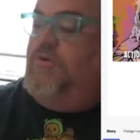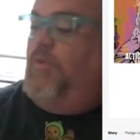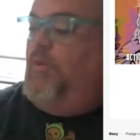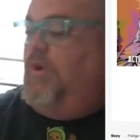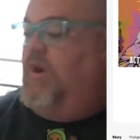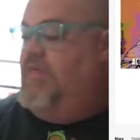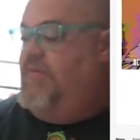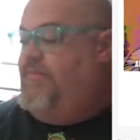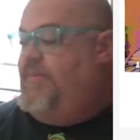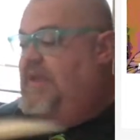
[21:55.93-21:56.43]

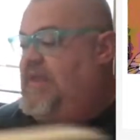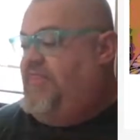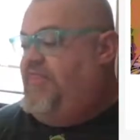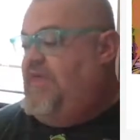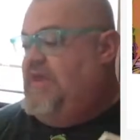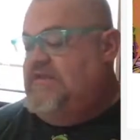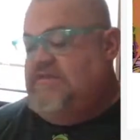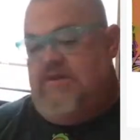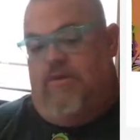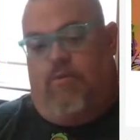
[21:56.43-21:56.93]
One of the big
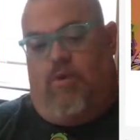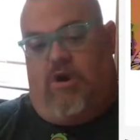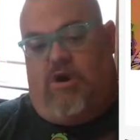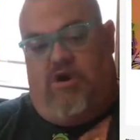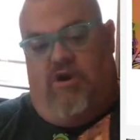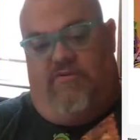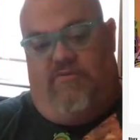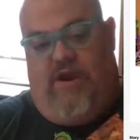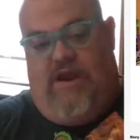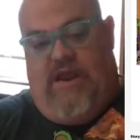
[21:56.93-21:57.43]
things that I'm
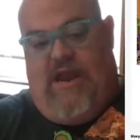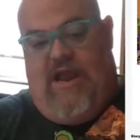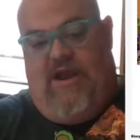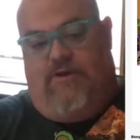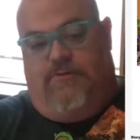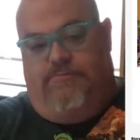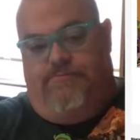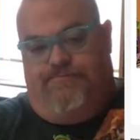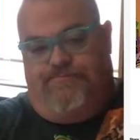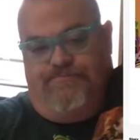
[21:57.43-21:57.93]
working on right
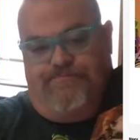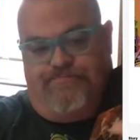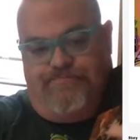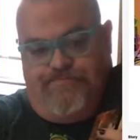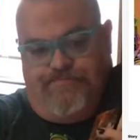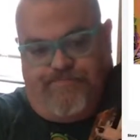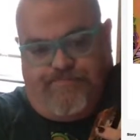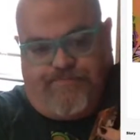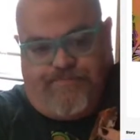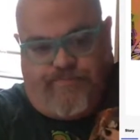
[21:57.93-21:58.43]
now
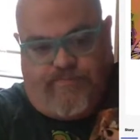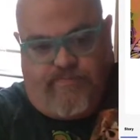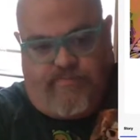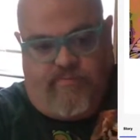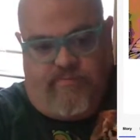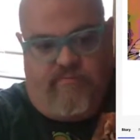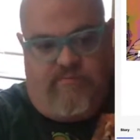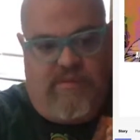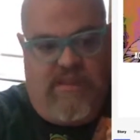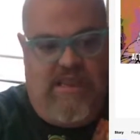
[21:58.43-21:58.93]

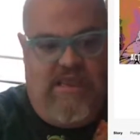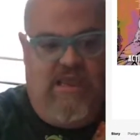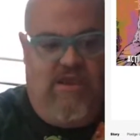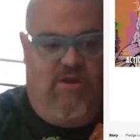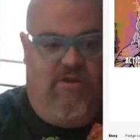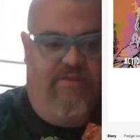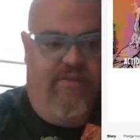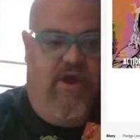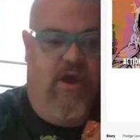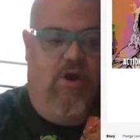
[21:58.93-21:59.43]
here
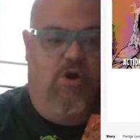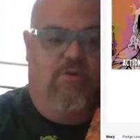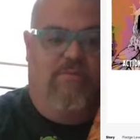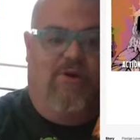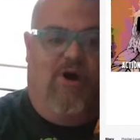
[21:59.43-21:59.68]
in the home